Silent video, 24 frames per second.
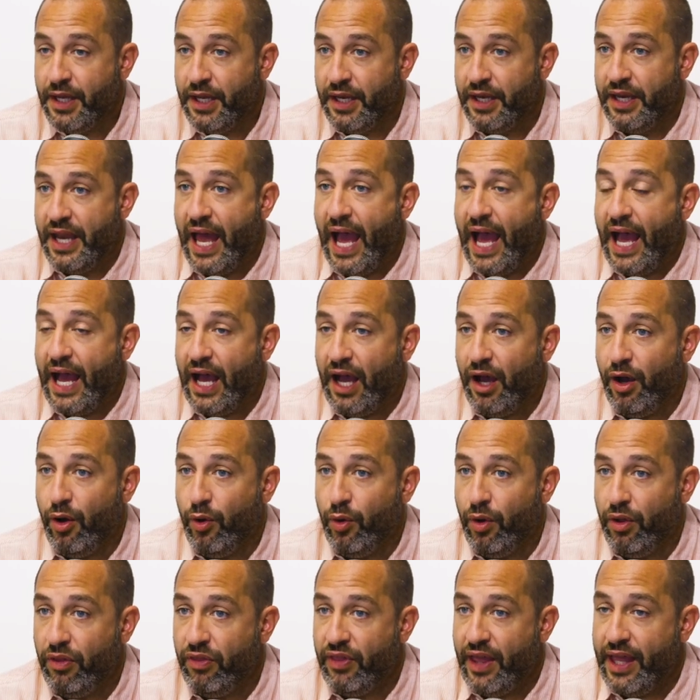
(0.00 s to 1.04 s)

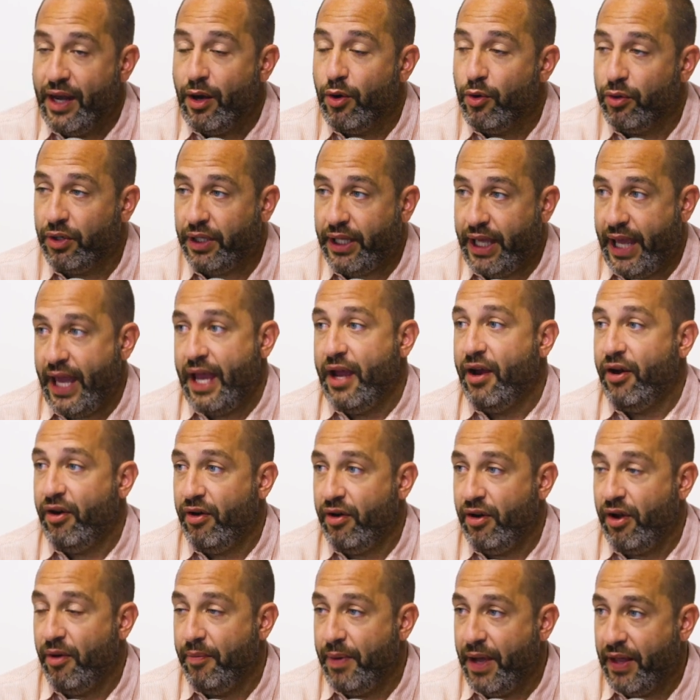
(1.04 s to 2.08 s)
Now they don't
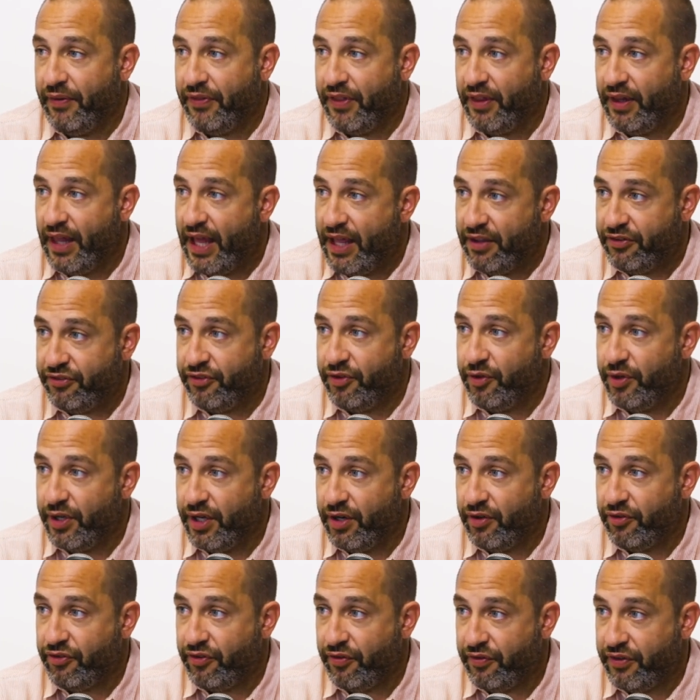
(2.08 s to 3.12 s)
care about the last two
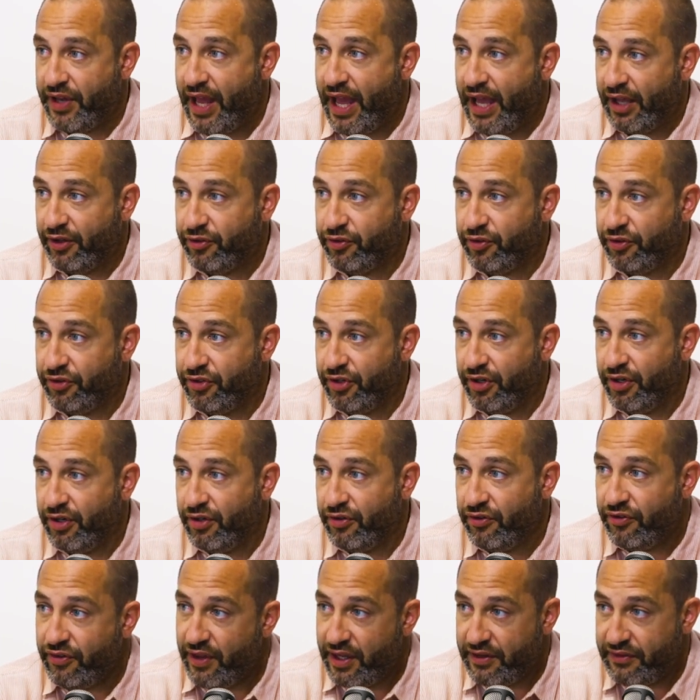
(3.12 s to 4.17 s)
years of tax
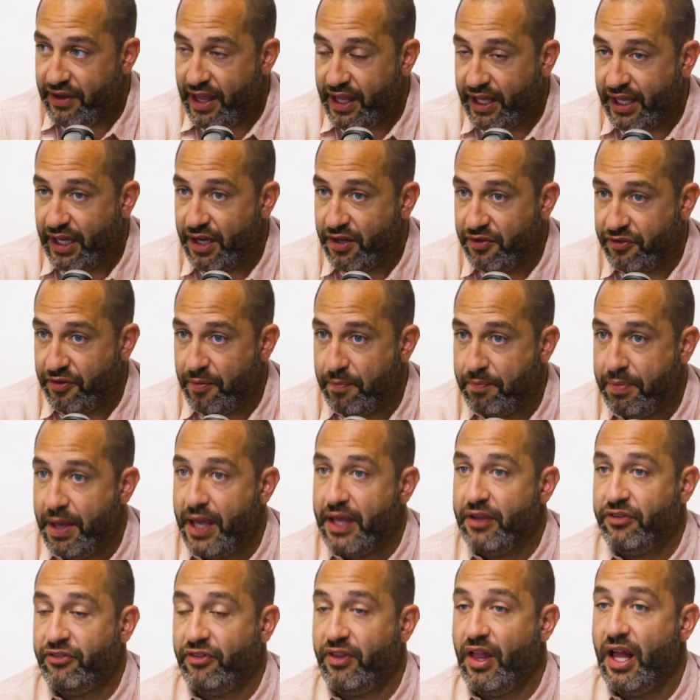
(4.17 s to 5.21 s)
returns. They take it as a
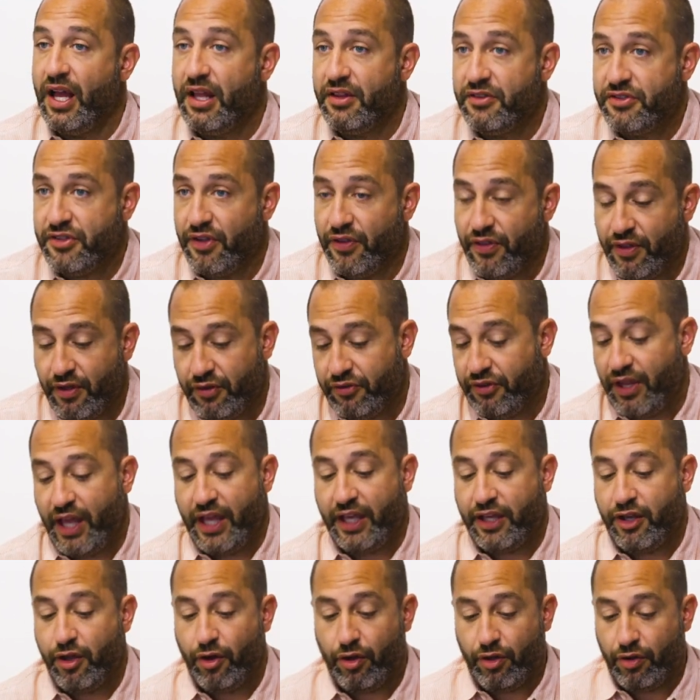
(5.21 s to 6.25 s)
baseline. So they'll
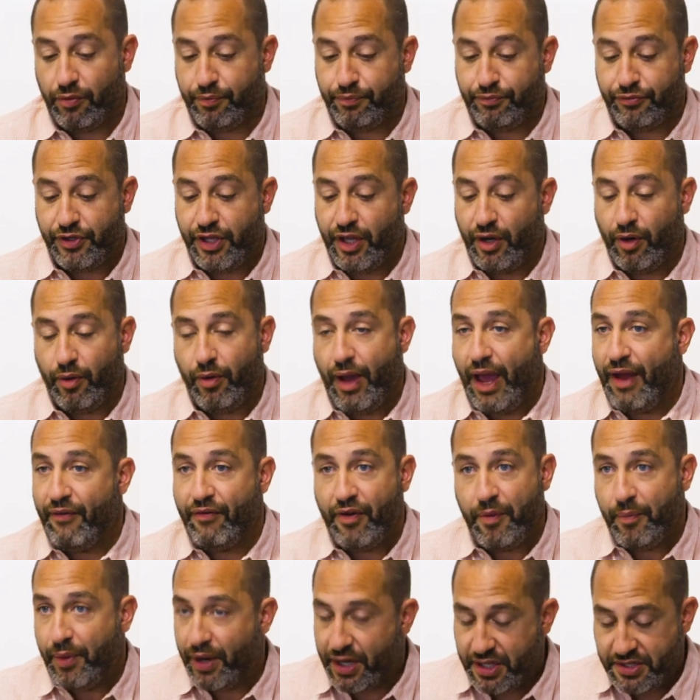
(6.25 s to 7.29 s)
take your, you know,
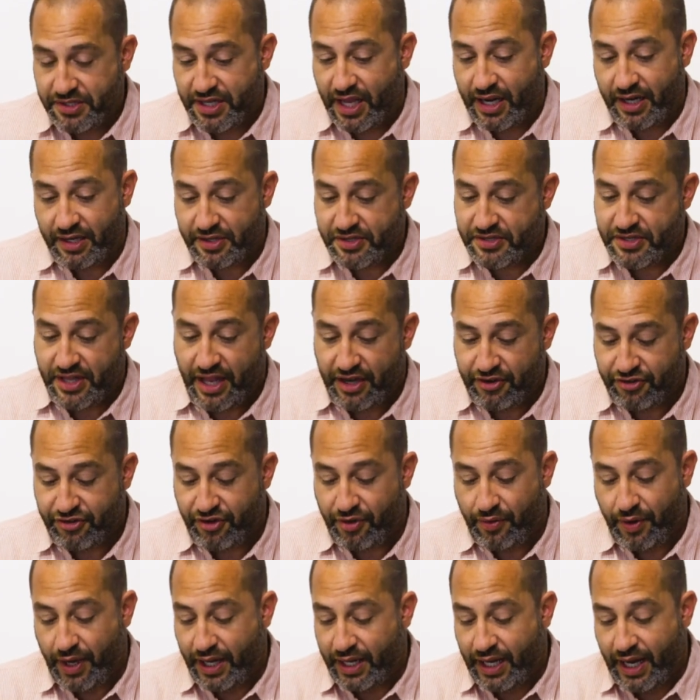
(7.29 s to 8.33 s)
everybody's on
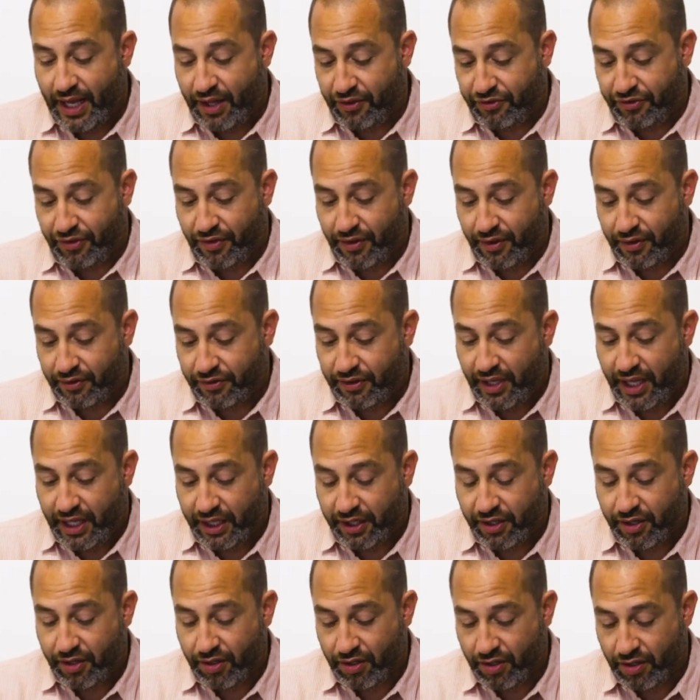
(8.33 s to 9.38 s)
extension right now. So they'll
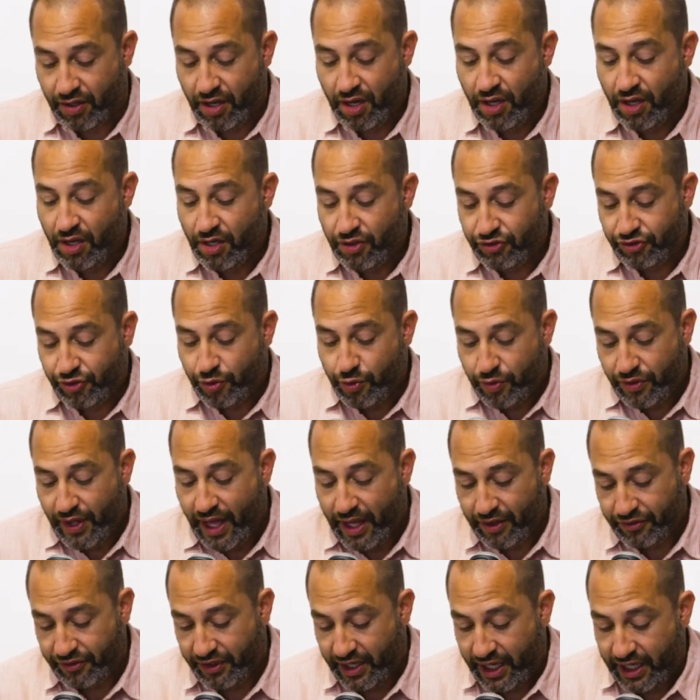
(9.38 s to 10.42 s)
take your two
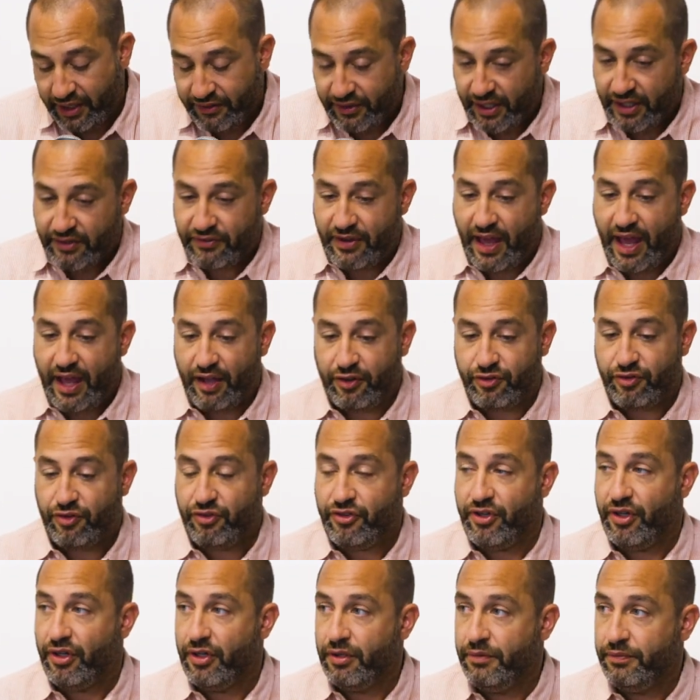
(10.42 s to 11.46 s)
thousand eighteen tax
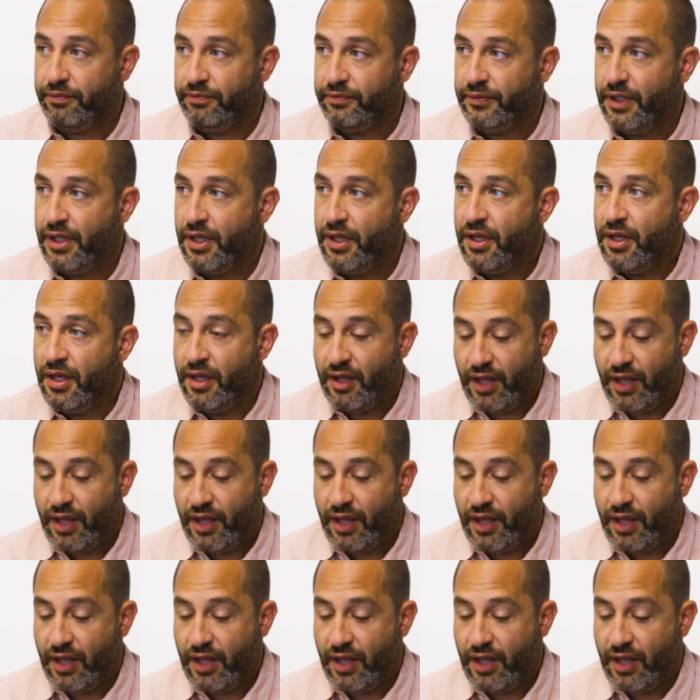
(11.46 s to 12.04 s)
return yeah.